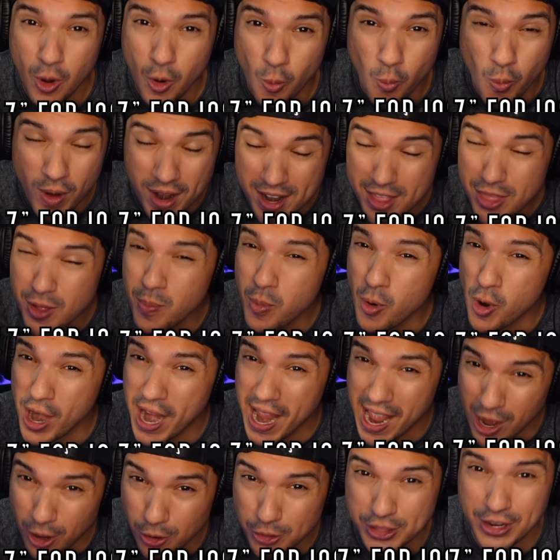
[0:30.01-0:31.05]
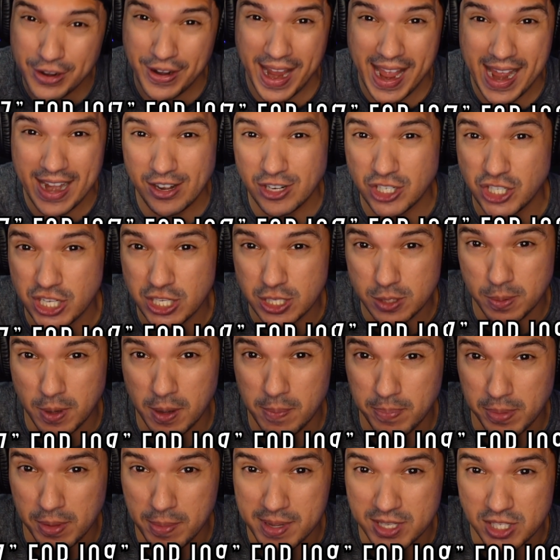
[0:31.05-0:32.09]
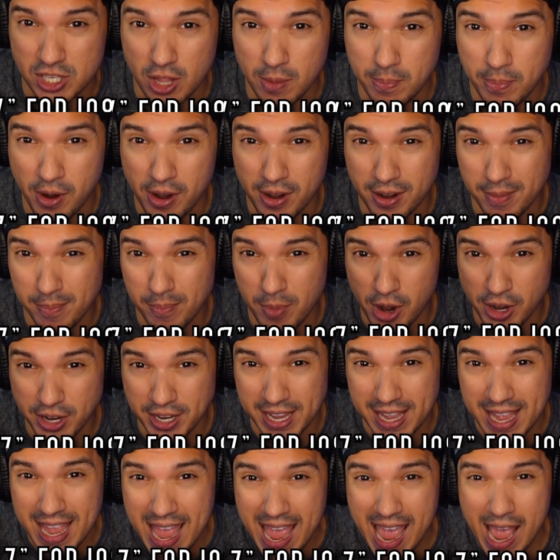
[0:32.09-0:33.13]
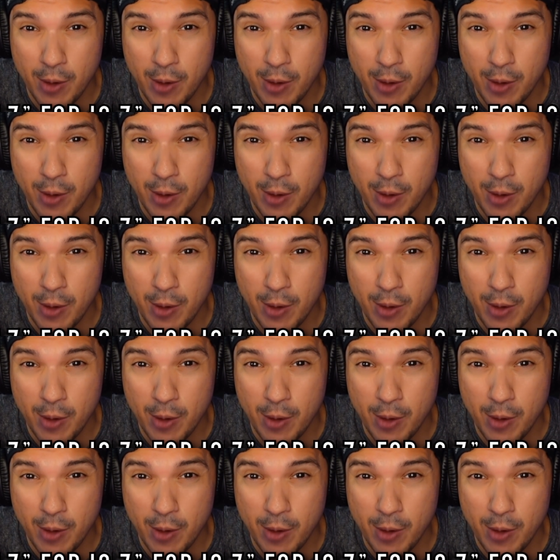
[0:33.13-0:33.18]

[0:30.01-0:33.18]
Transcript: one of the more healthier energy supplements on the market.